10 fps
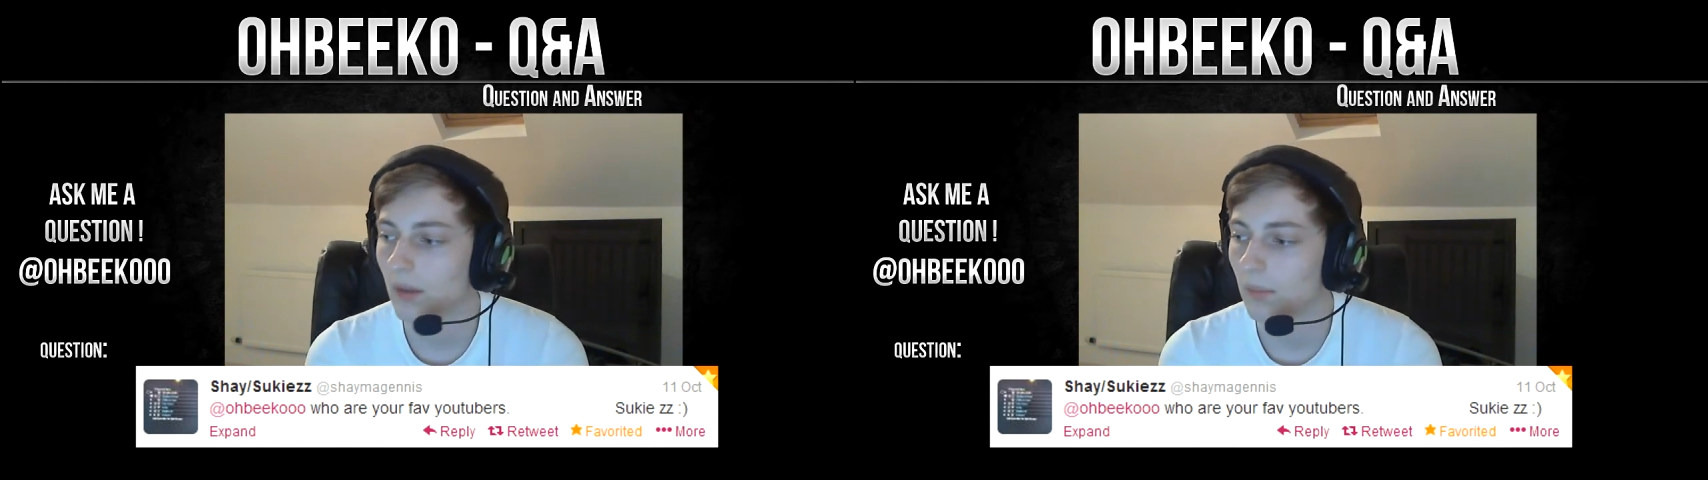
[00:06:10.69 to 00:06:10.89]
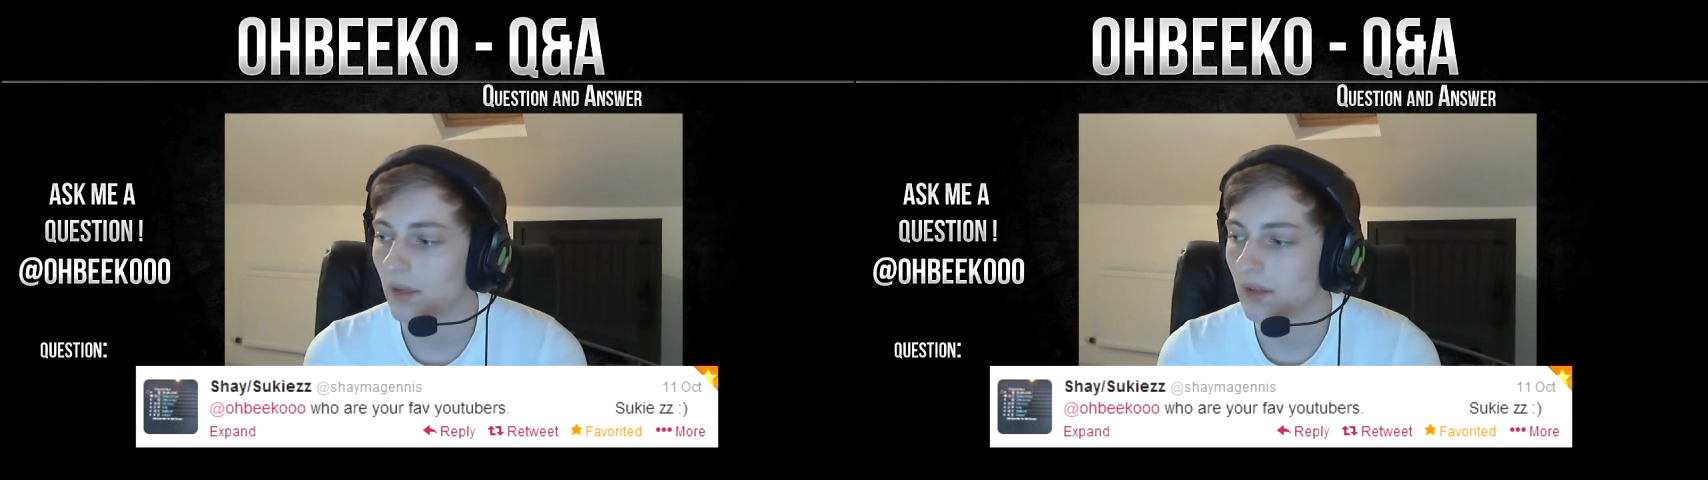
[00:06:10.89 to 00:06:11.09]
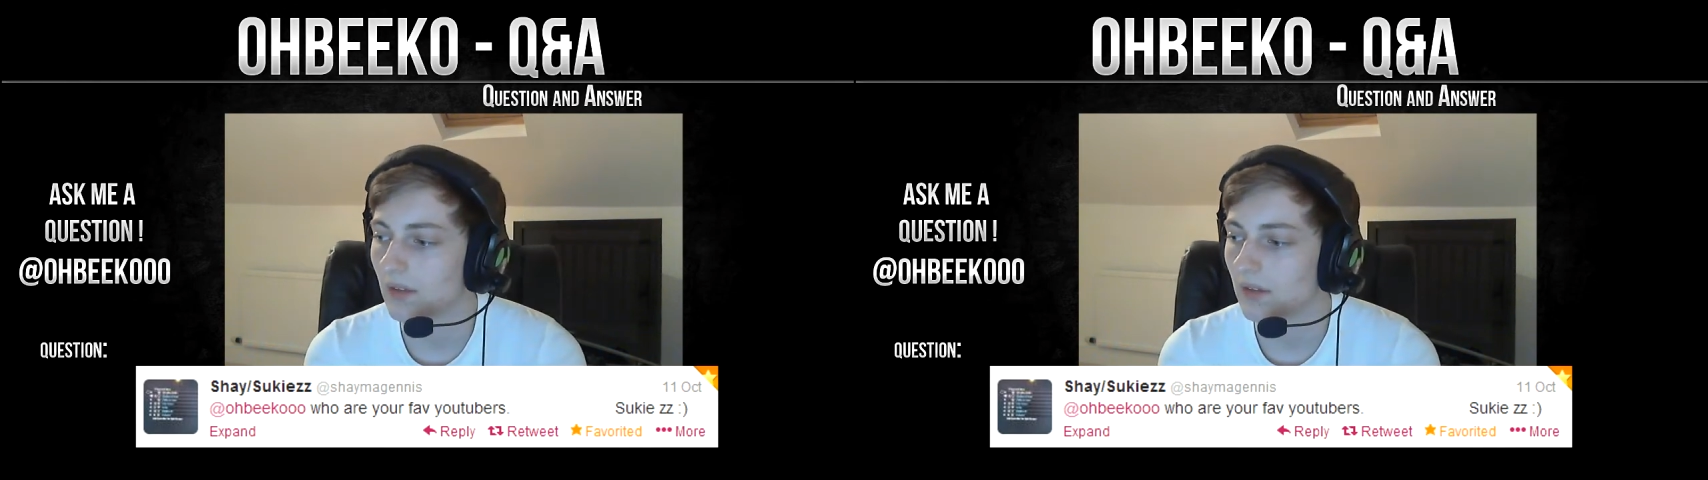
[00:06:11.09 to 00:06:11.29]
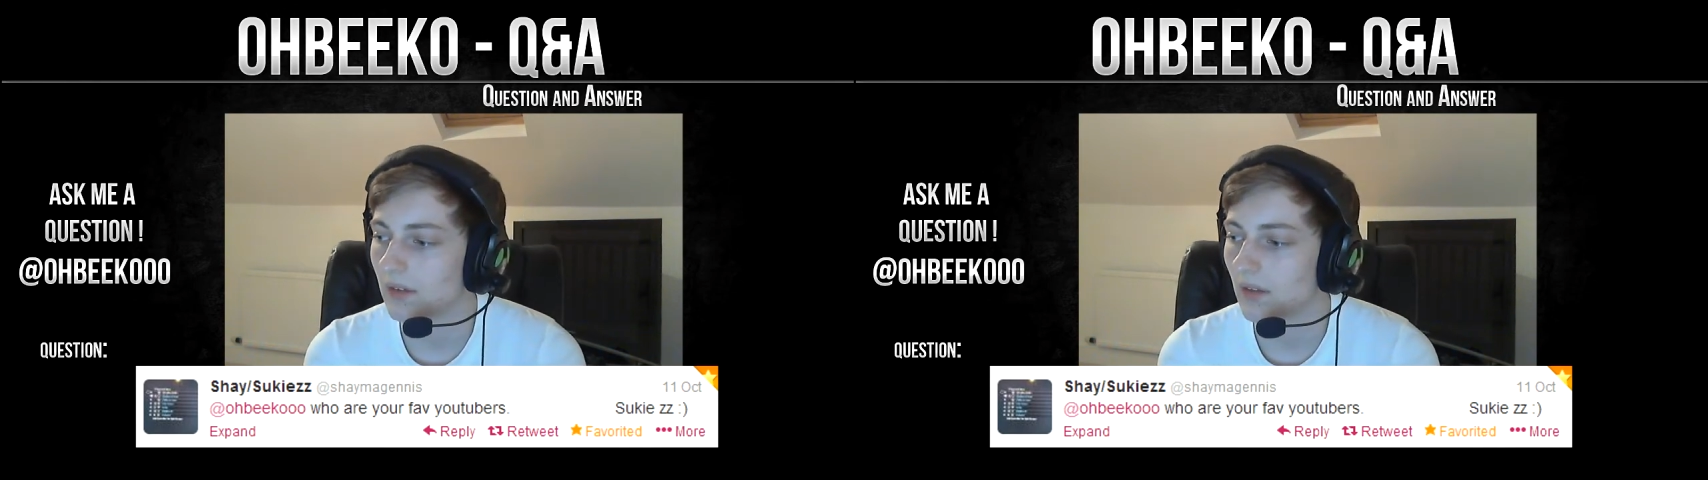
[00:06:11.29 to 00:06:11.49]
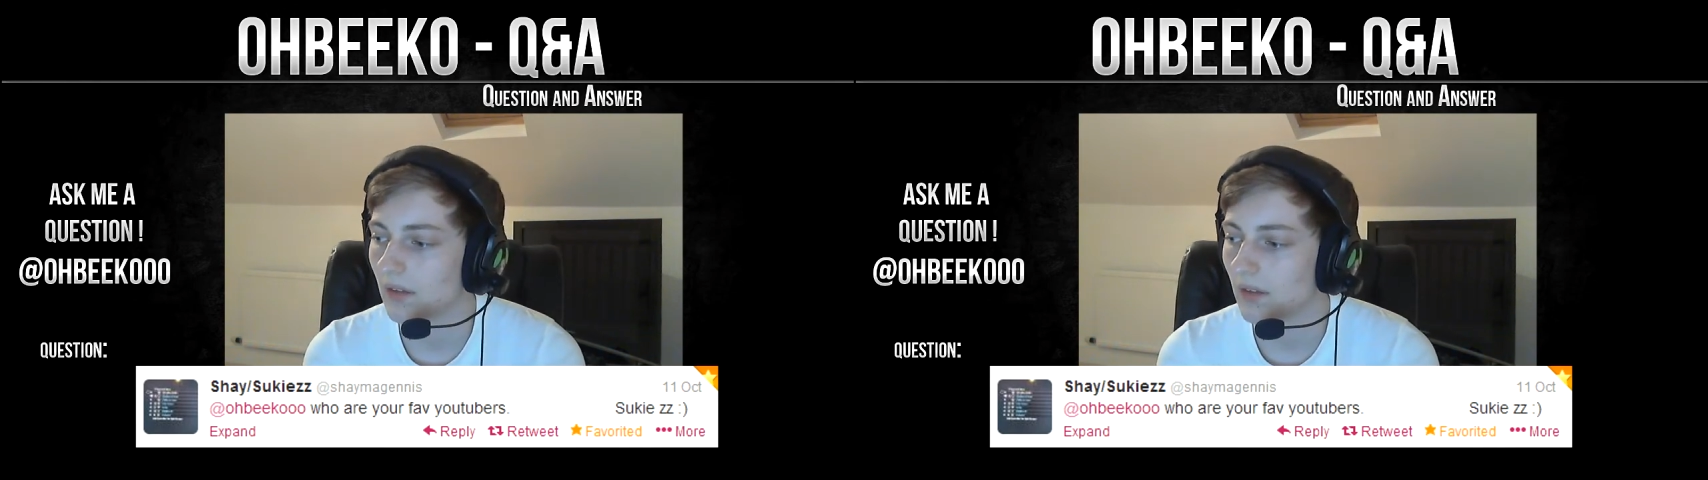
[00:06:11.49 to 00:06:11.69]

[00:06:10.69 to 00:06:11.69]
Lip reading: Baker's